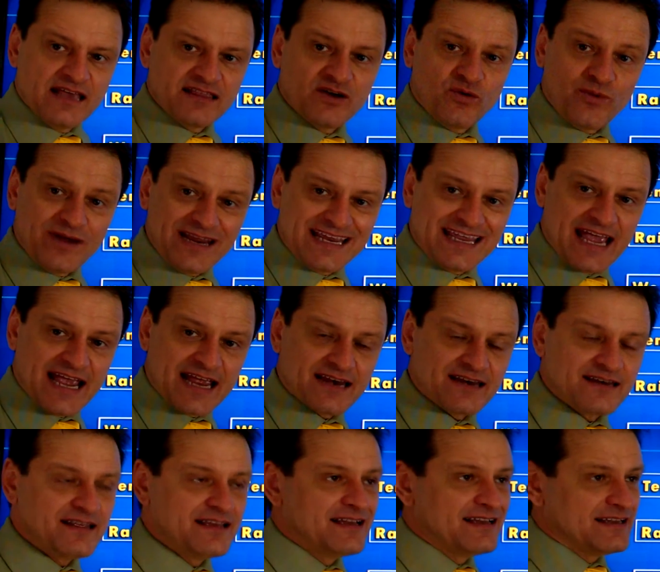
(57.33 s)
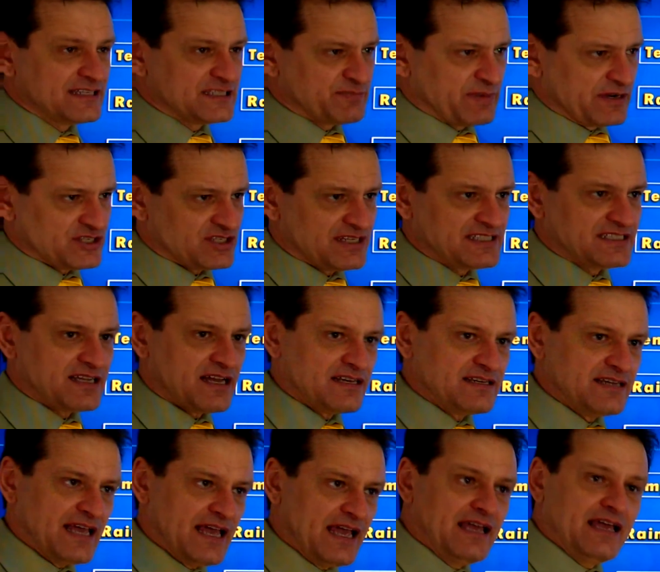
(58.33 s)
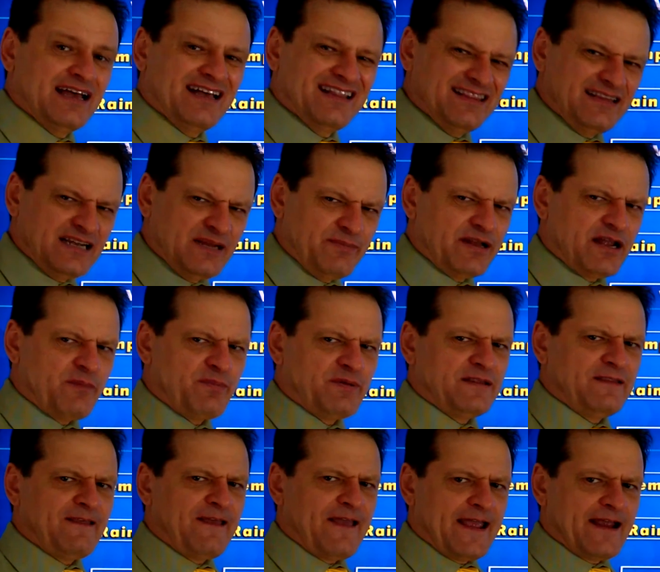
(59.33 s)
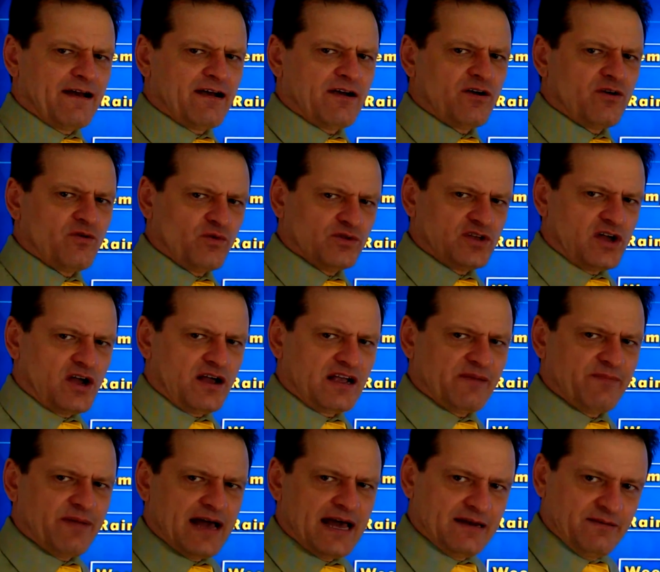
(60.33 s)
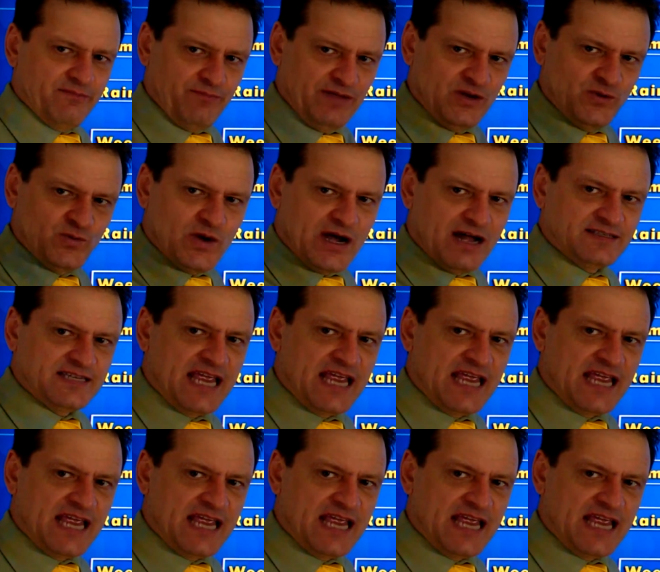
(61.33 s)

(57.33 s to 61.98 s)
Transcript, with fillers: The weekend, especially Sunday, a little bit up in the air. We'll talk about it. Meanwhile,